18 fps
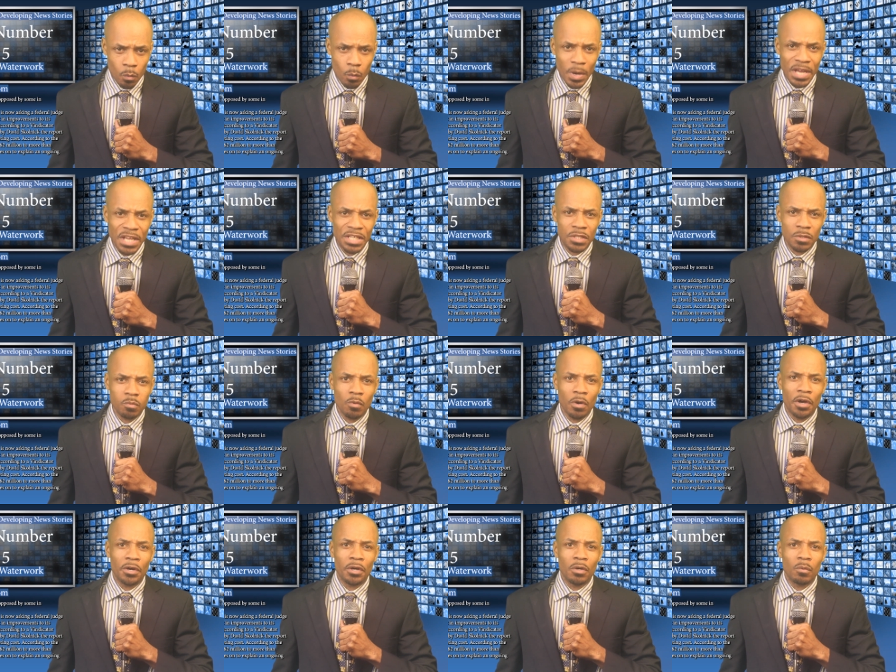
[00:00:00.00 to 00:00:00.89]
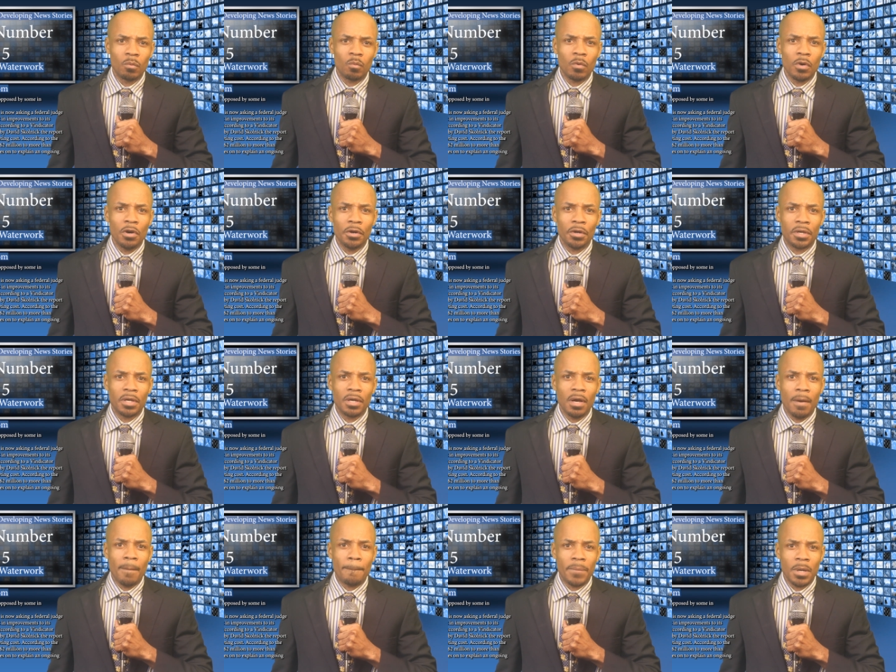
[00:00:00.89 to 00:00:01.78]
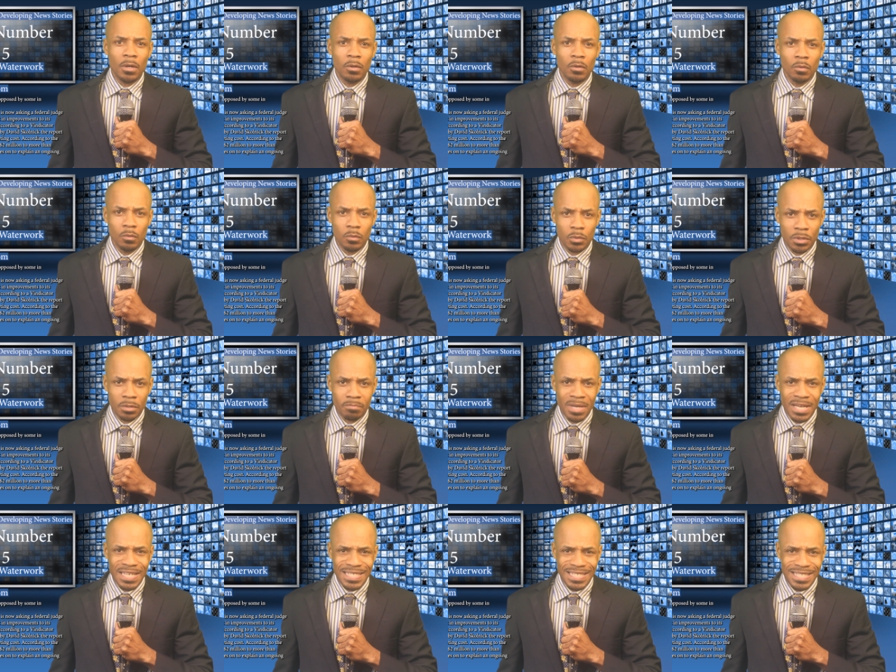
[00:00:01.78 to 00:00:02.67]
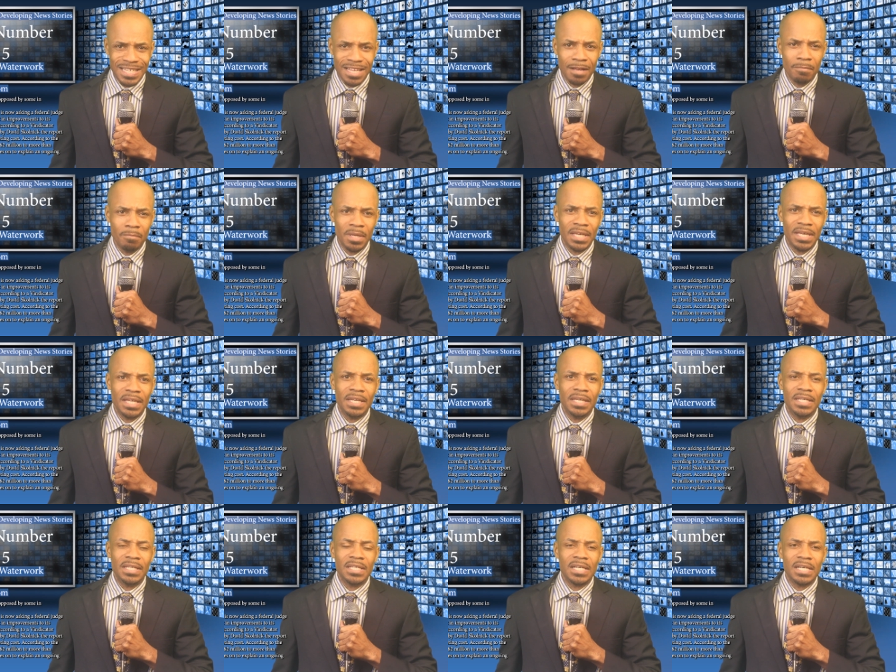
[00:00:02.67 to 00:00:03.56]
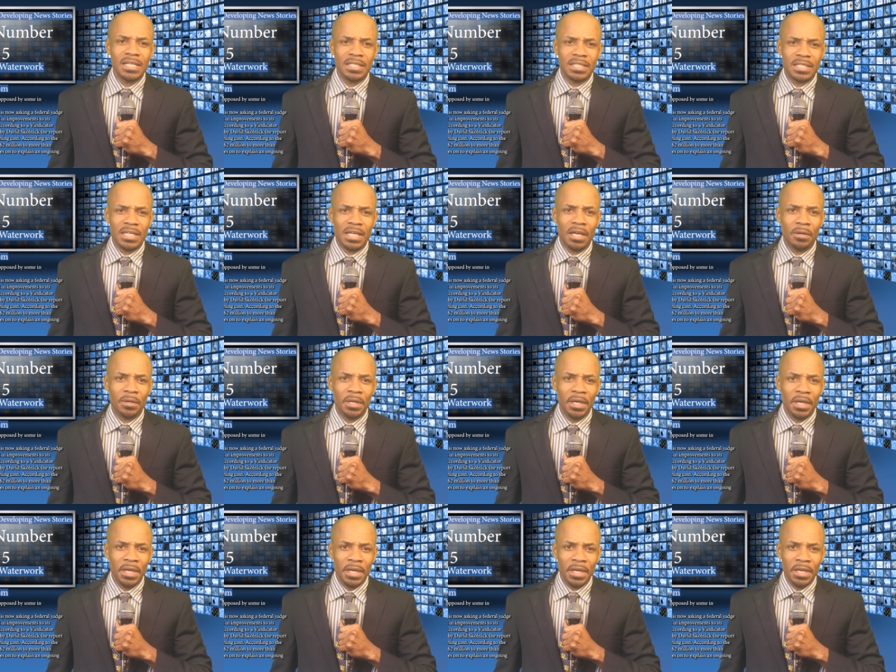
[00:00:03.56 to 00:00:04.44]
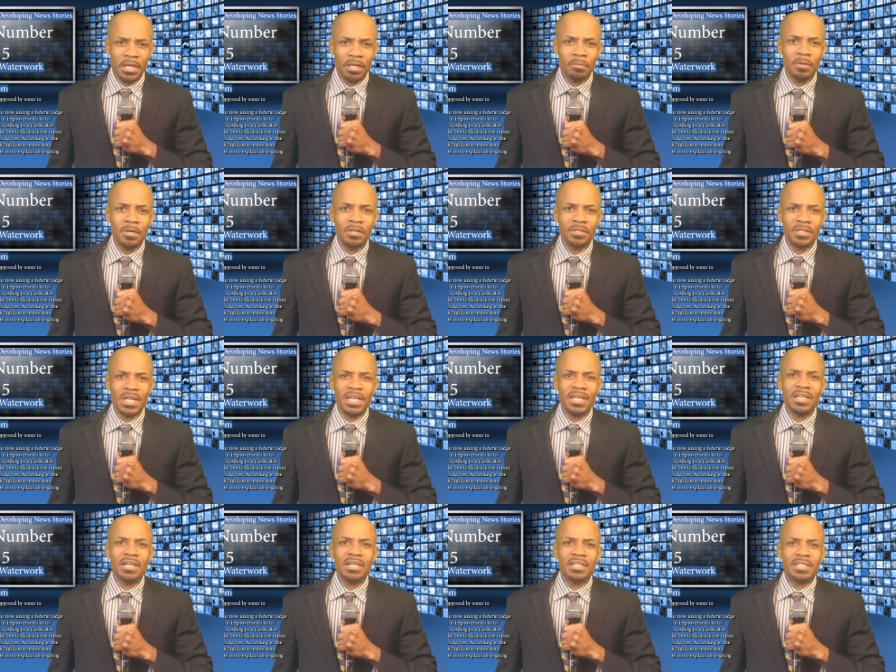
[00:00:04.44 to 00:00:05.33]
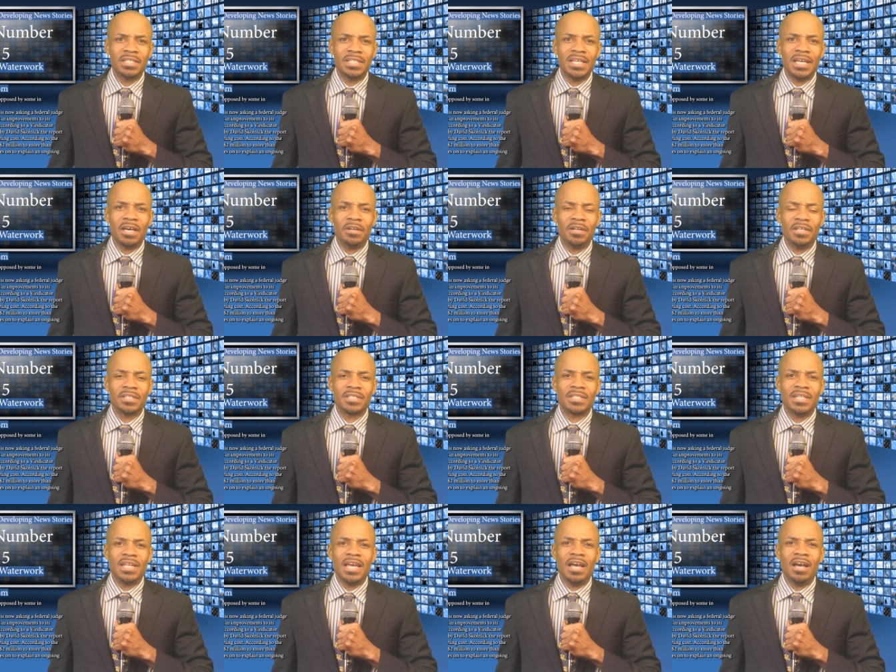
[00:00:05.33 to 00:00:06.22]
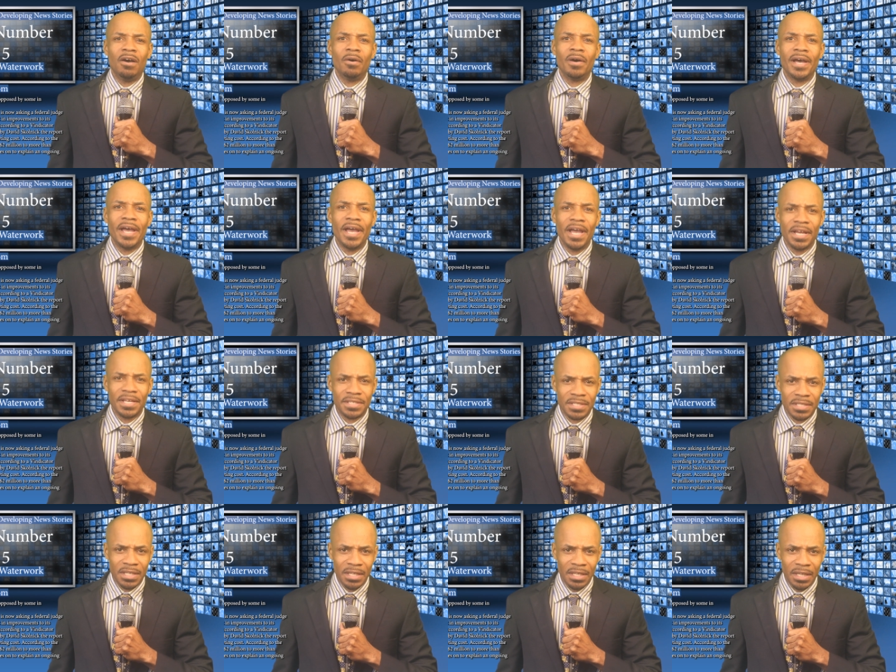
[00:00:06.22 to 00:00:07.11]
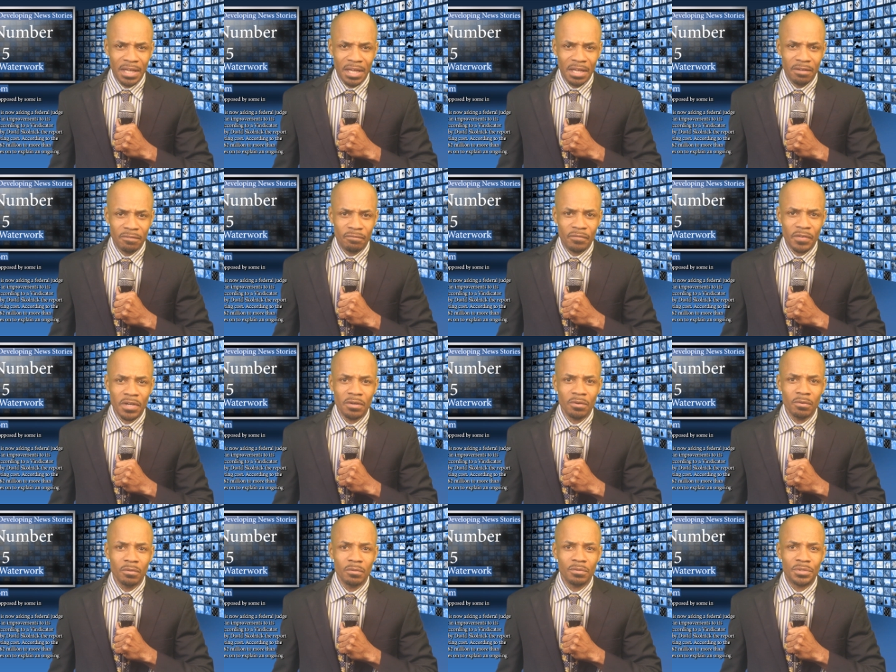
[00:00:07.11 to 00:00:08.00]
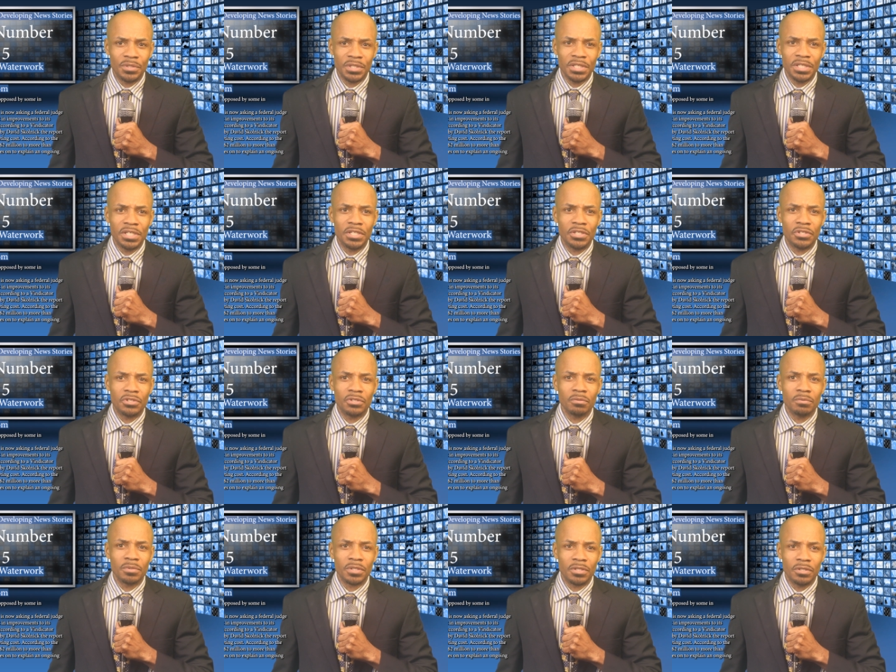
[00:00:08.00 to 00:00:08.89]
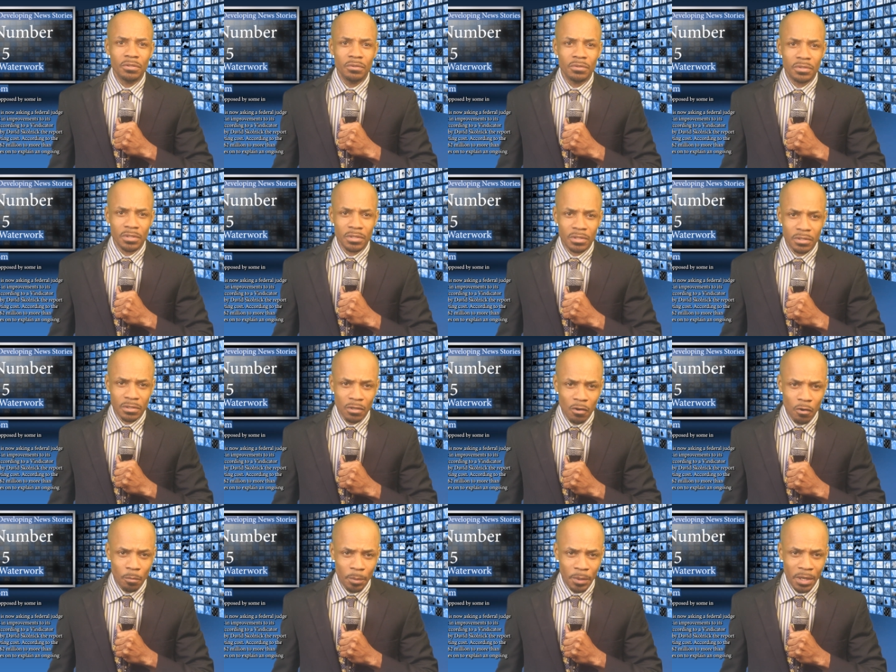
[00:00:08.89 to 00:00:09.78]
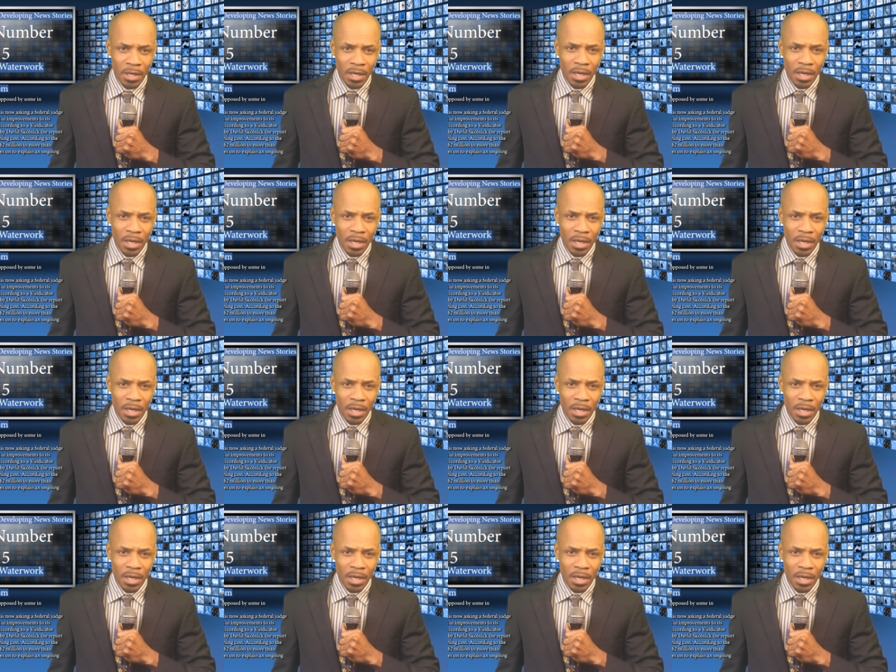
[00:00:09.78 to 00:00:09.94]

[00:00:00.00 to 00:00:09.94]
wastewater work opposed by some in Youngstown. It appears that Youngstown is now asking a federal judge to reduce reduce the scope